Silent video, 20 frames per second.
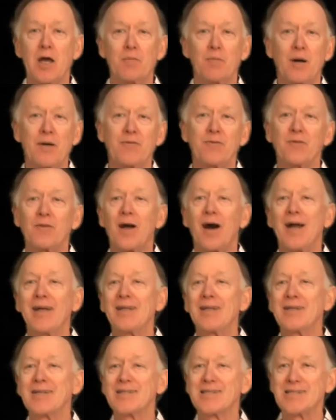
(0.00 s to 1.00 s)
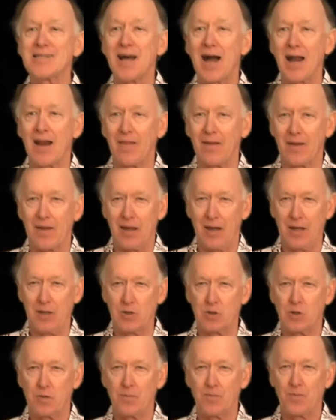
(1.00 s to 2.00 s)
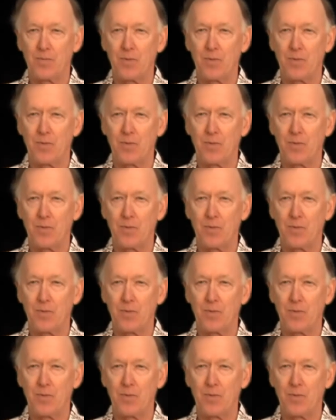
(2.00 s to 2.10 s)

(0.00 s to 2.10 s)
by flying into the side of the cage.